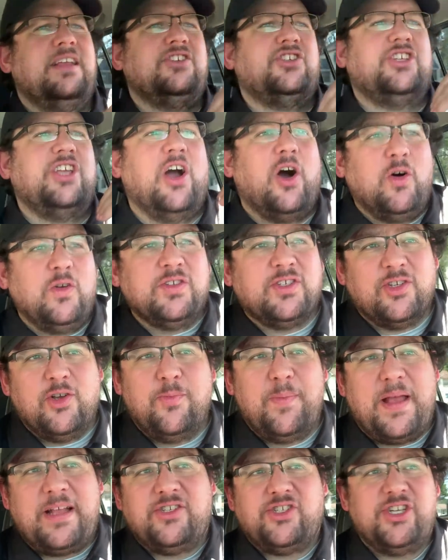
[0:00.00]
She also
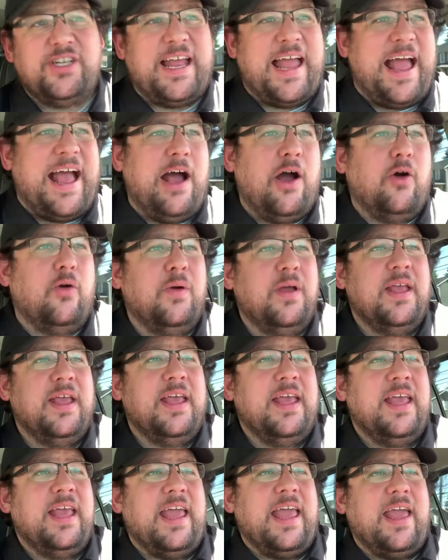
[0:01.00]
mentioned how
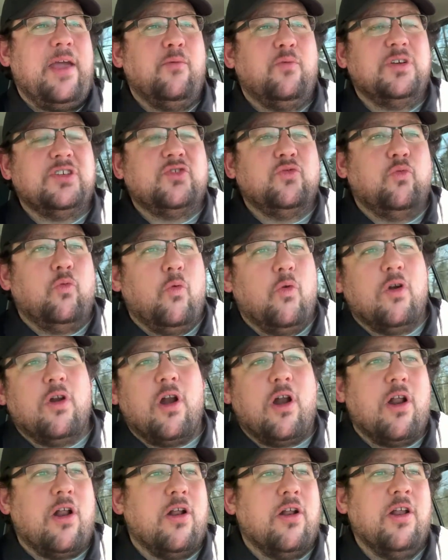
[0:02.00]
it was
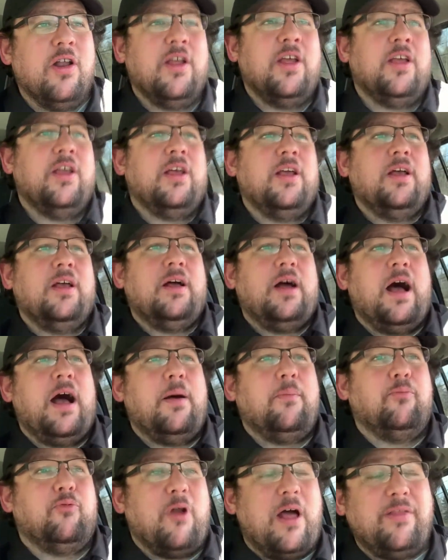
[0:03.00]
Warner
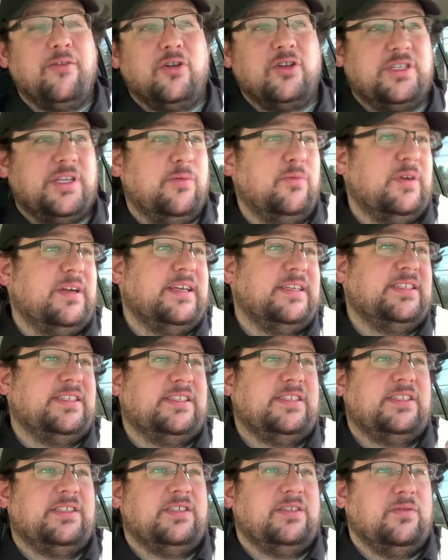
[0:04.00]
Brothers. It
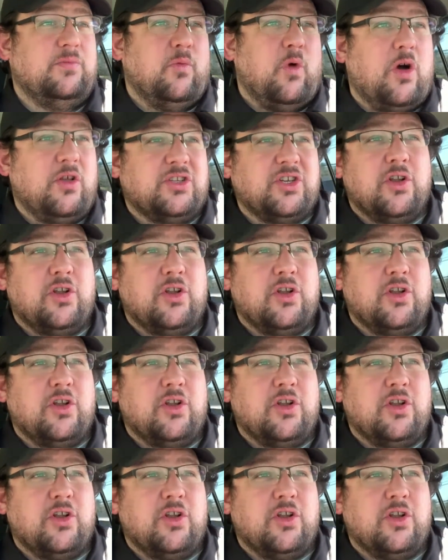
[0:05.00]
was Walter